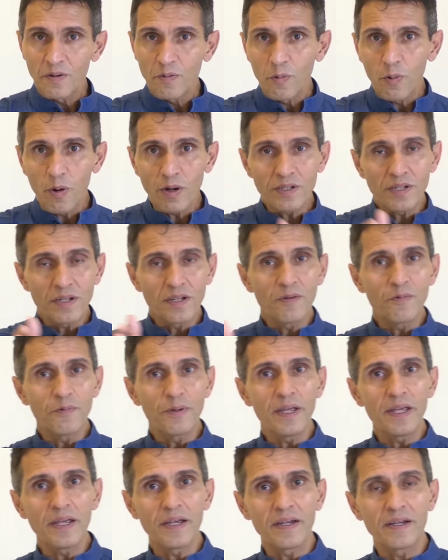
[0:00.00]
what in a
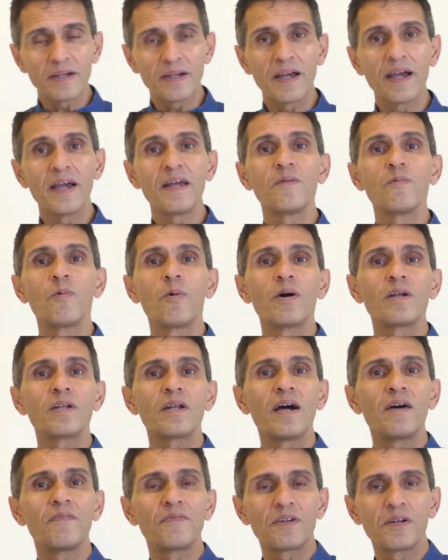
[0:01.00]
week, and what
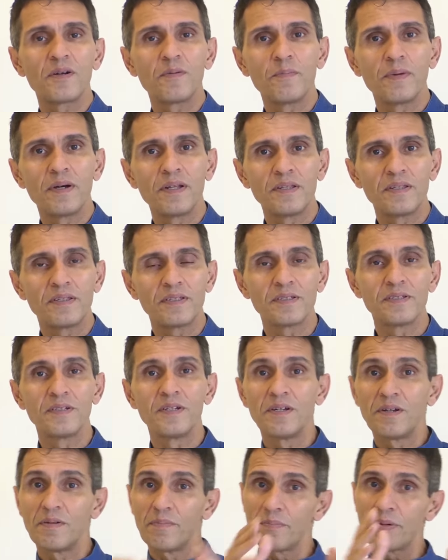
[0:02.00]
after a month.
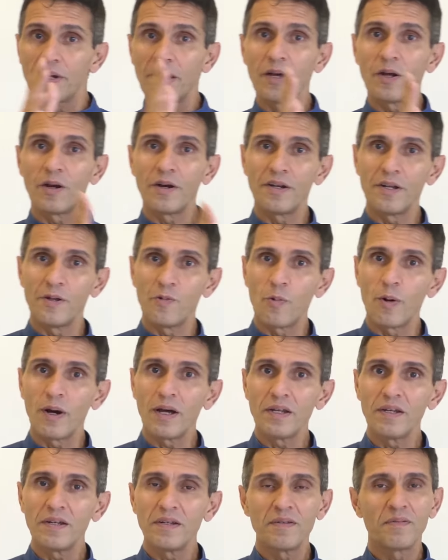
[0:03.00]
Priority
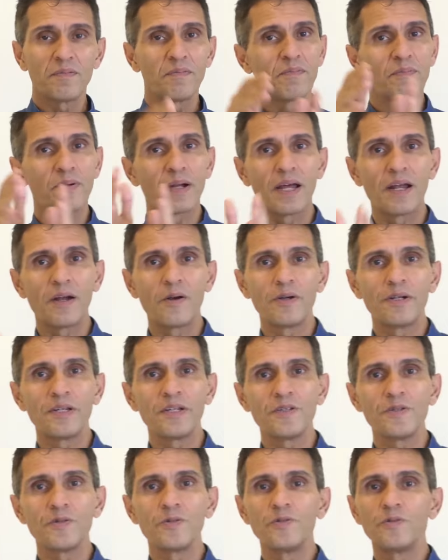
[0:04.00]
1,
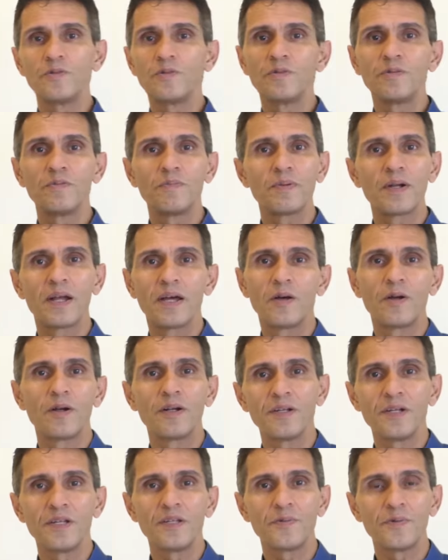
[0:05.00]
priority 2,
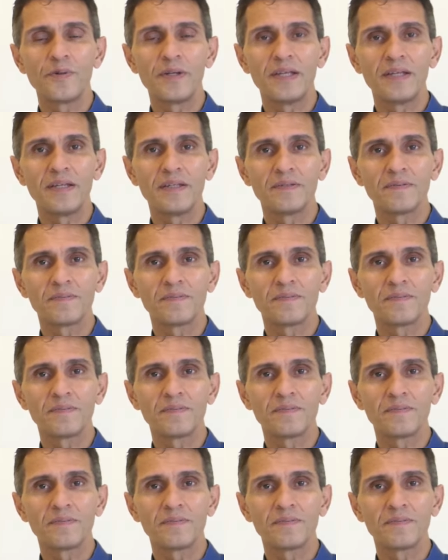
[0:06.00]
priority 3.